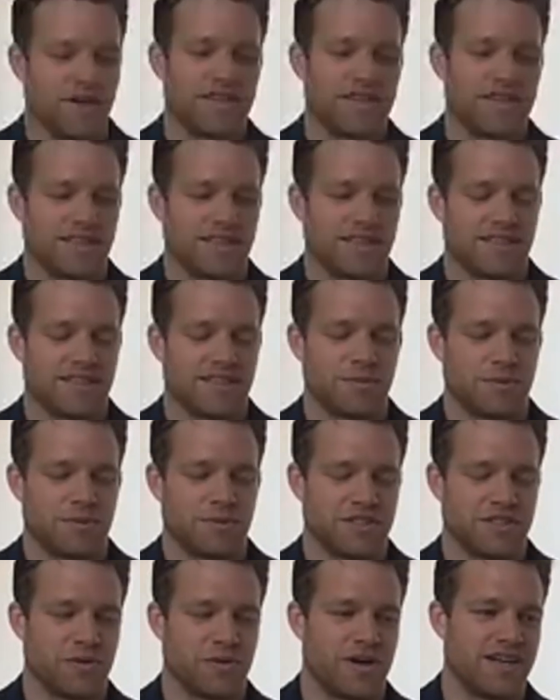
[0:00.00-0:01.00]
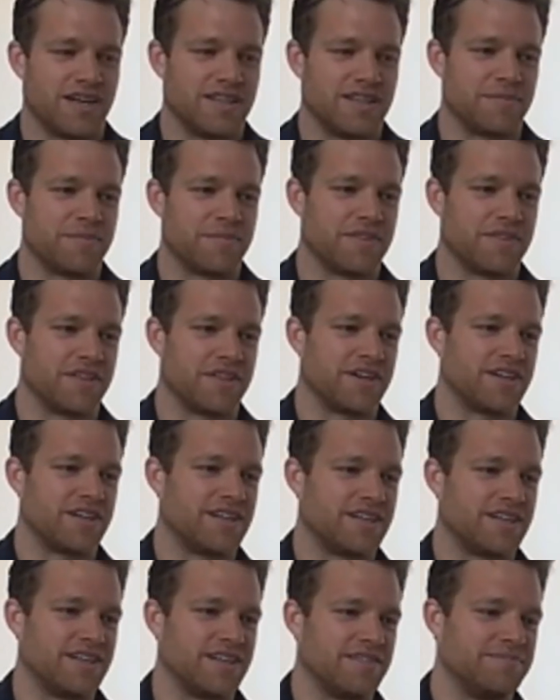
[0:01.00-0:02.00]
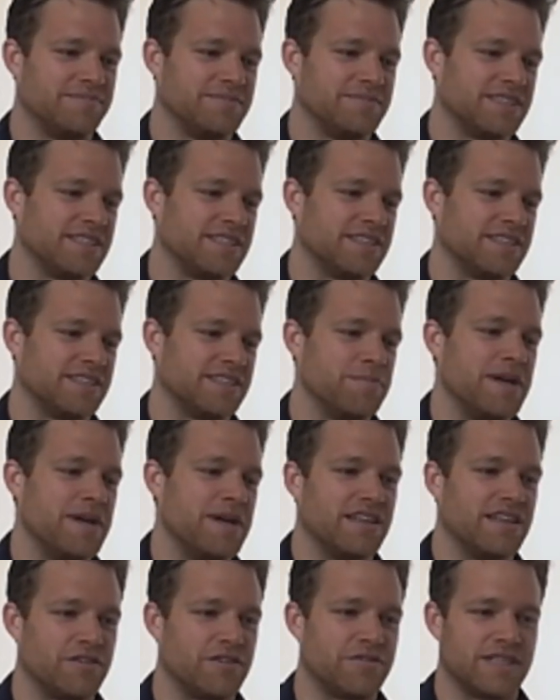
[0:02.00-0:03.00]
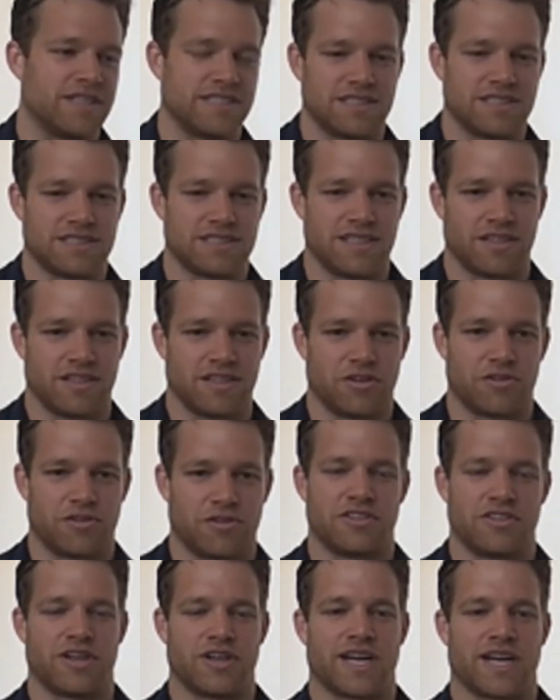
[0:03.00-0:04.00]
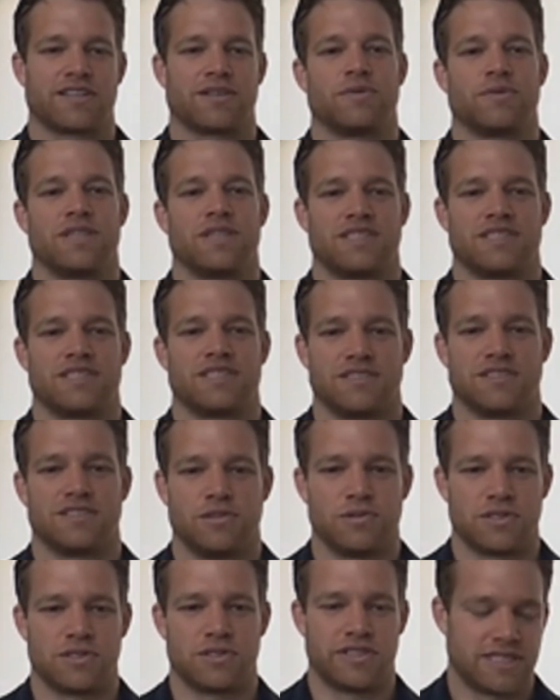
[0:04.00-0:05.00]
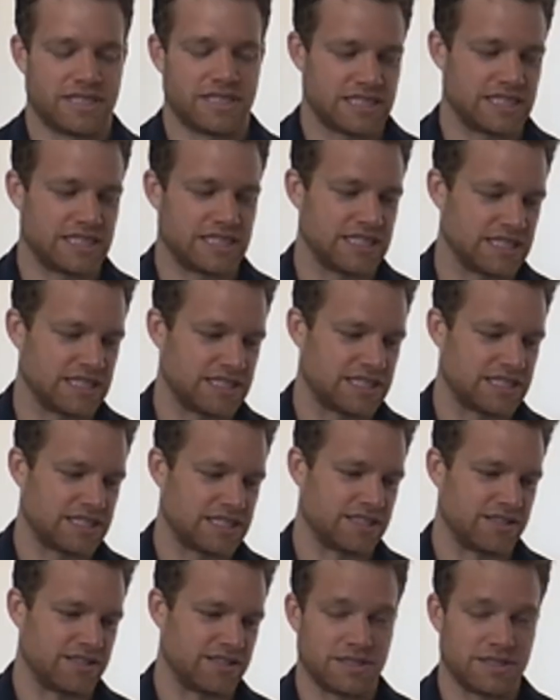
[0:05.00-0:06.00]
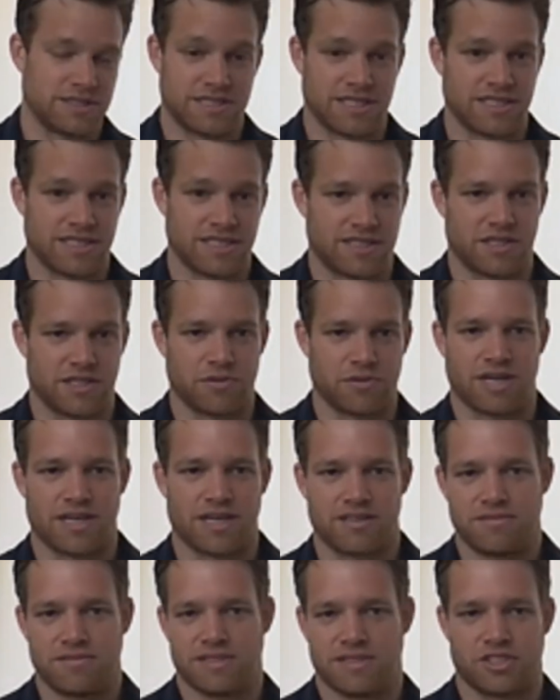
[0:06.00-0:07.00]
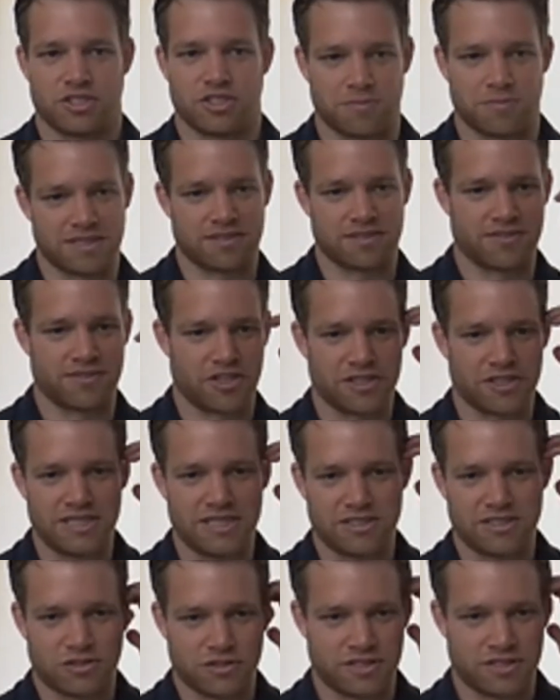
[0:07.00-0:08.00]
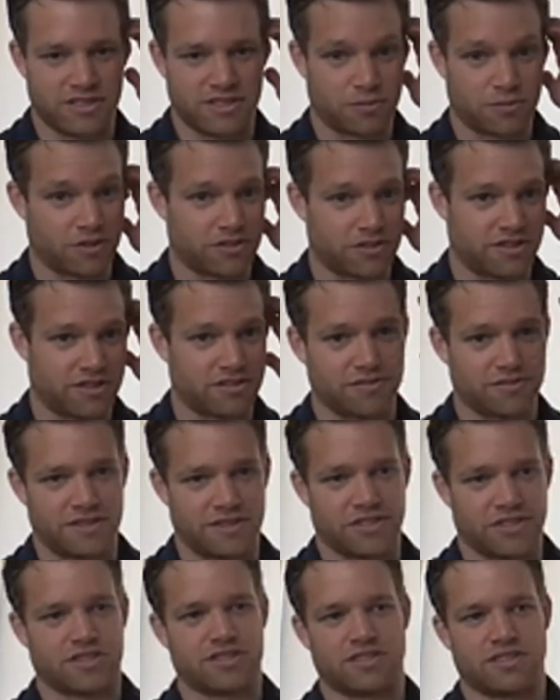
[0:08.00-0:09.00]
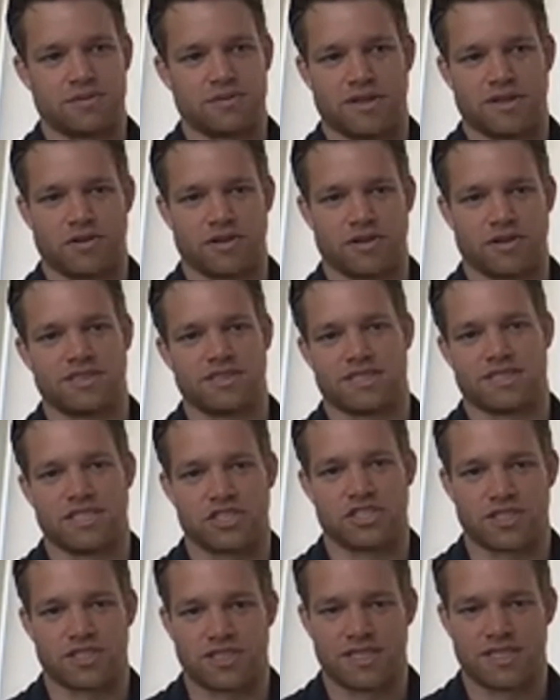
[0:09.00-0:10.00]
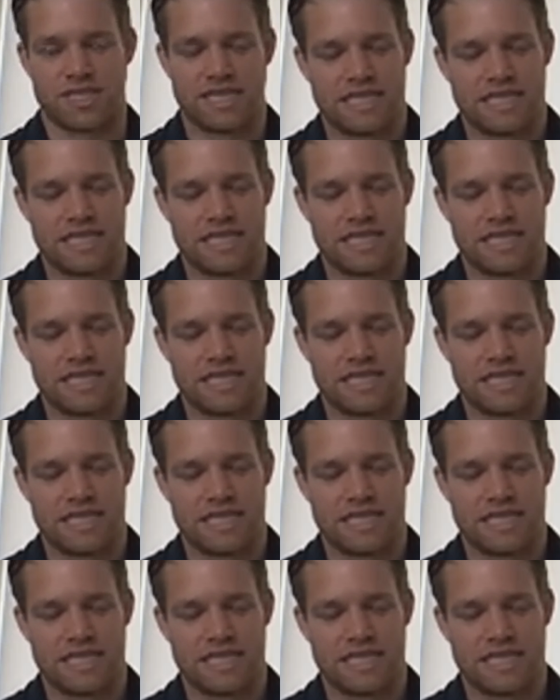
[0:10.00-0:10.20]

a with a U I. There, uh, the the main interfaces that you're interacting with as a user is on the one side the U I that just makes it very easy to see what are all the features in my organization,